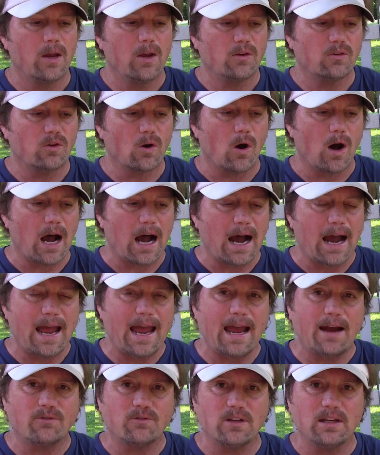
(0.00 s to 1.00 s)
So I
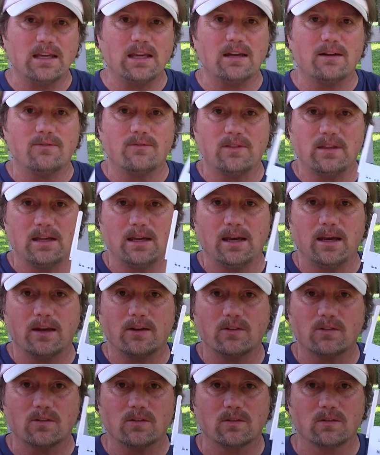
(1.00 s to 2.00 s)
have to give
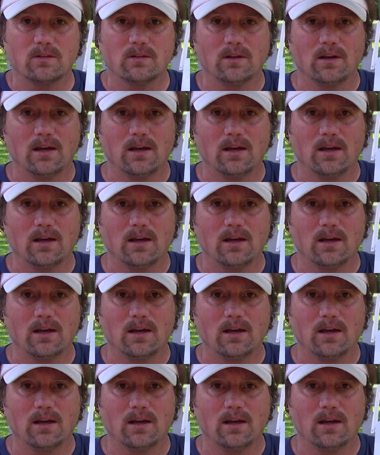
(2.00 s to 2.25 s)
this